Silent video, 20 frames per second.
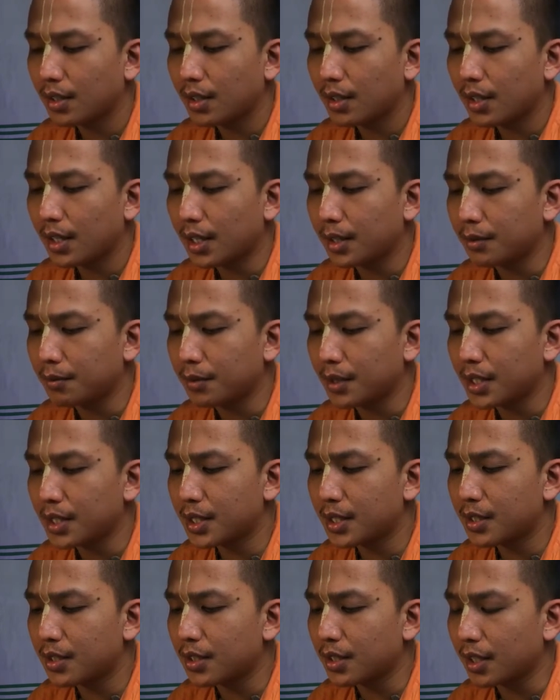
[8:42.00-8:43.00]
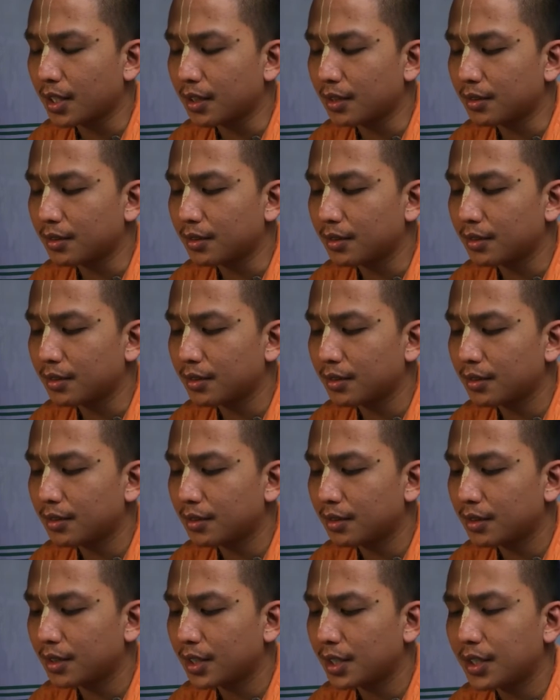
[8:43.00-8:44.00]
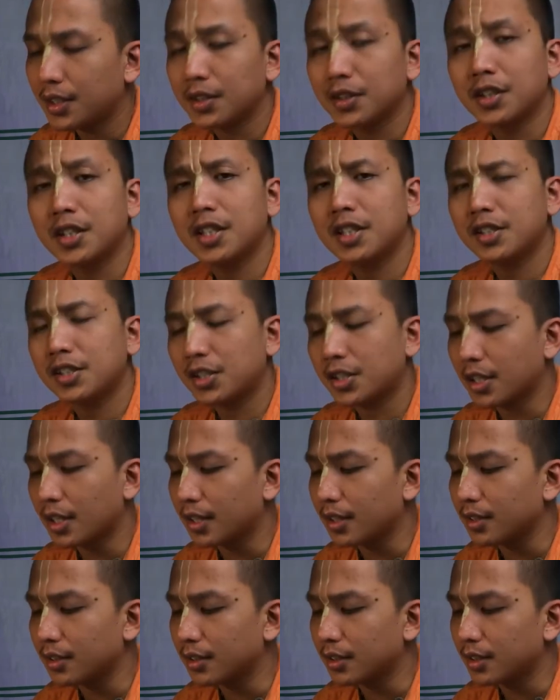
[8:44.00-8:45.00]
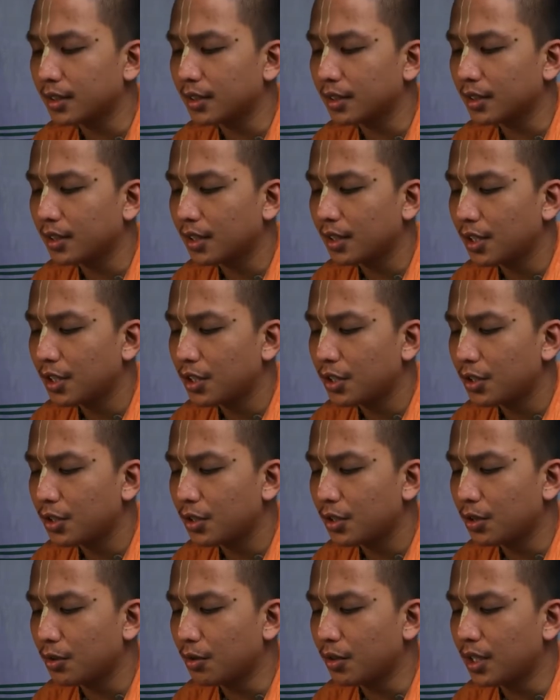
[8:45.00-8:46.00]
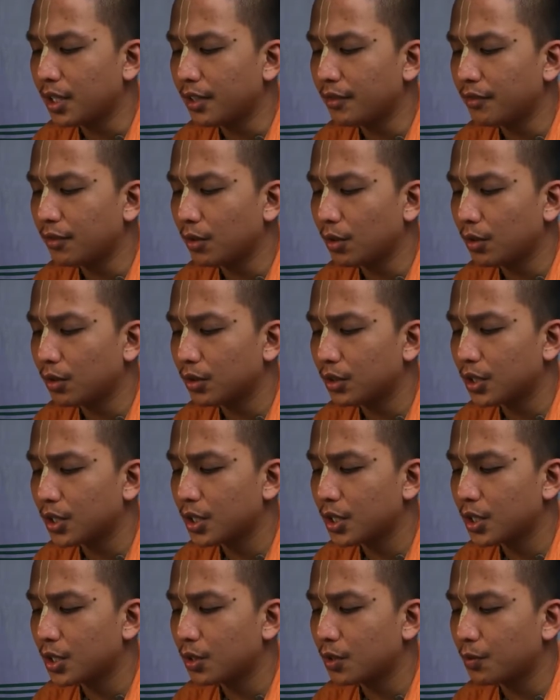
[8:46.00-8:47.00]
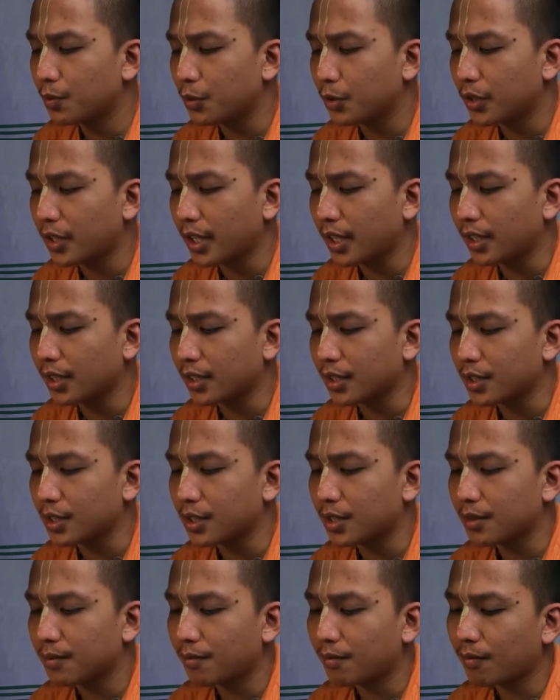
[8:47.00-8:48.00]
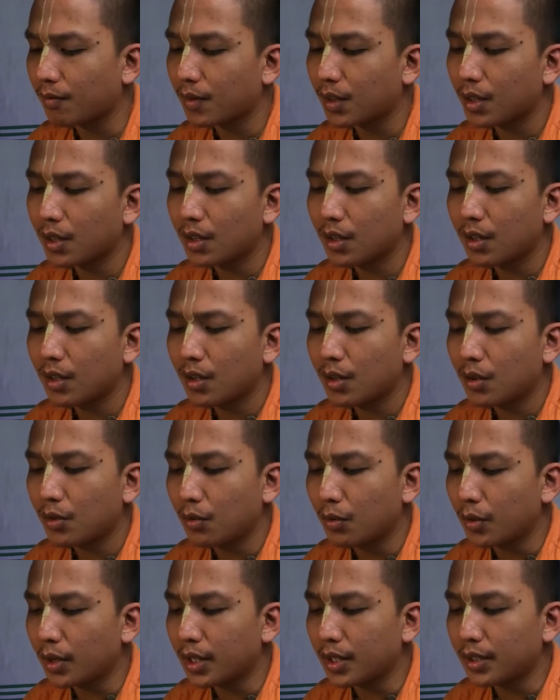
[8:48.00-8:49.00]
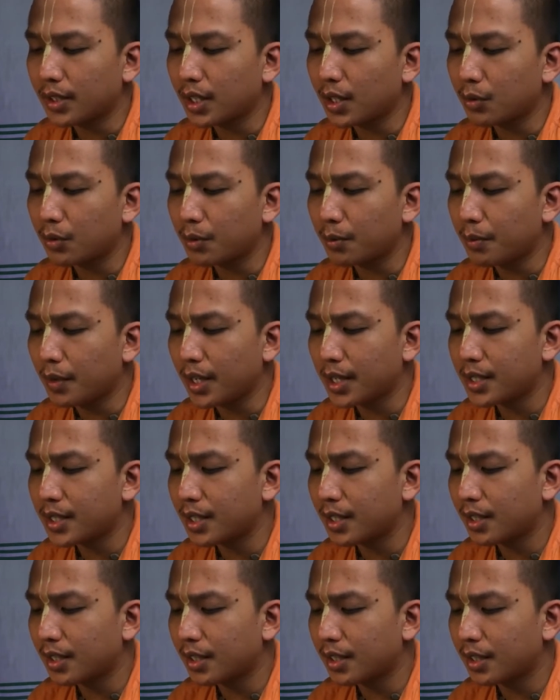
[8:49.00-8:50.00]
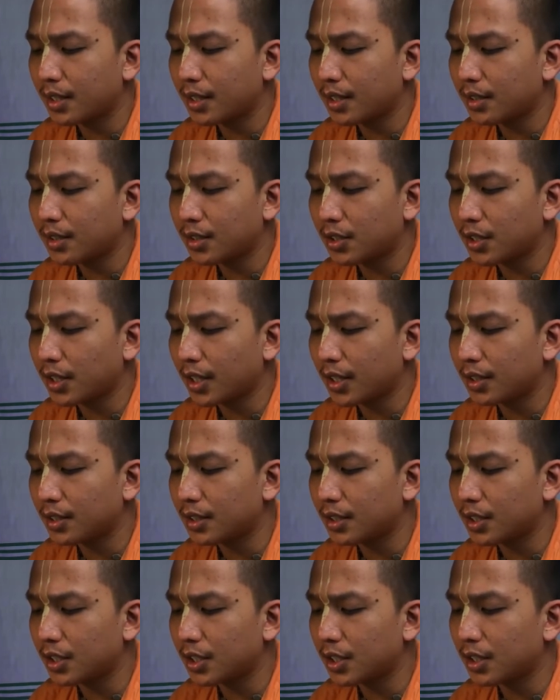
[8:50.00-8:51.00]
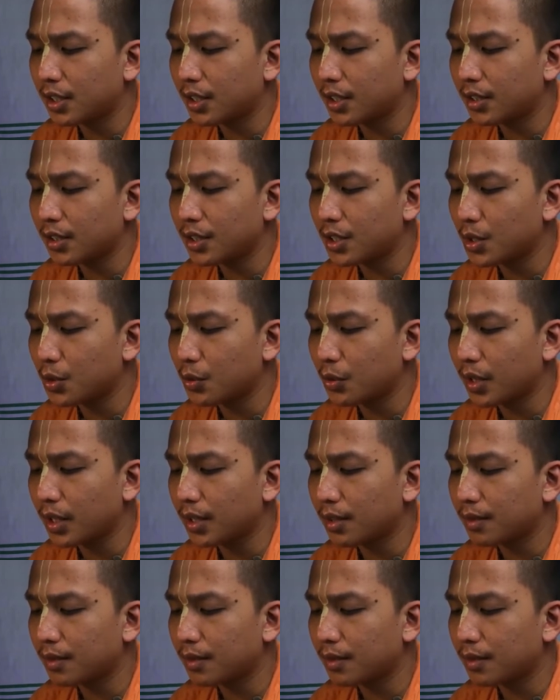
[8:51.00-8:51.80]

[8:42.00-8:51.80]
and blessed the child. "Dear child, you live long just to protect us." While they were blessing child Krishna in this way,